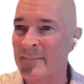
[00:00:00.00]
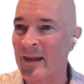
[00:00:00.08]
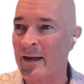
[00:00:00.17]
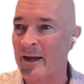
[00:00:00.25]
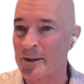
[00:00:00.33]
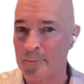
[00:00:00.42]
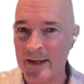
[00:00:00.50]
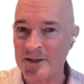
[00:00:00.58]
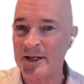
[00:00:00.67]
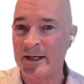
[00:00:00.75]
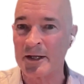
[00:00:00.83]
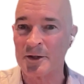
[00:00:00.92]
The
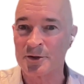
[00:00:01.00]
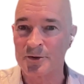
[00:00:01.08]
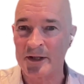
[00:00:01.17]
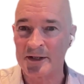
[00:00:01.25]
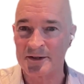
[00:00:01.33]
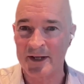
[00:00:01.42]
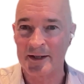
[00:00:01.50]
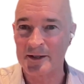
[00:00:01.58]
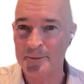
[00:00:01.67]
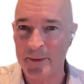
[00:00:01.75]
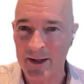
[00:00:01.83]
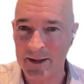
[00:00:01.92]
medtech industry has done
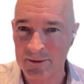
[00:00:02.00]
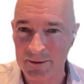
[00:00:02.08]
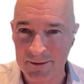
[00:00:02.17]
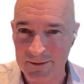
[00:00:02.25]
its part.